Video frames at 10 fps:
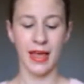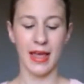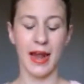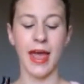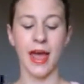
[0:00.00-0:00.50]

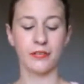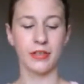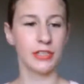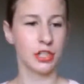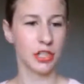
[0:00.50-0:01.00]
and I
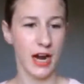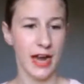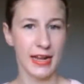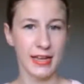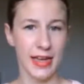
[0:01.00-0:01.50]
haven't
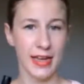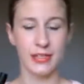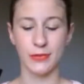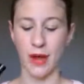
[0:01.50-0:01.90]
tried it yet